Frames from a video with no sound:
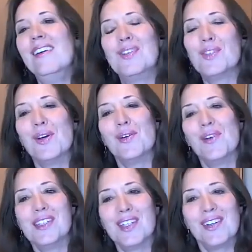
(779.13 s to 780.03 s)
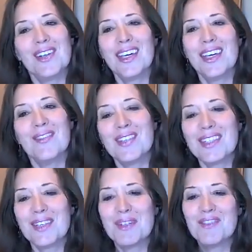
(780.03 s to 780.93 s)
so Jill can give us
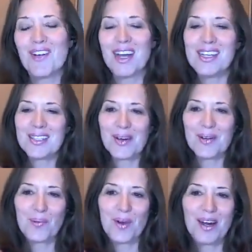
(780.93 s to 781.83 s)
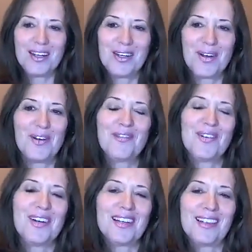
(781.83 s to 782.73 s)
some advice on where to go for
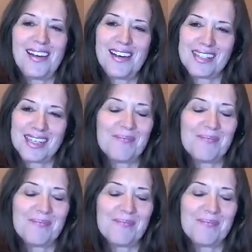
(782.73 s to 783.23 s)
our closet.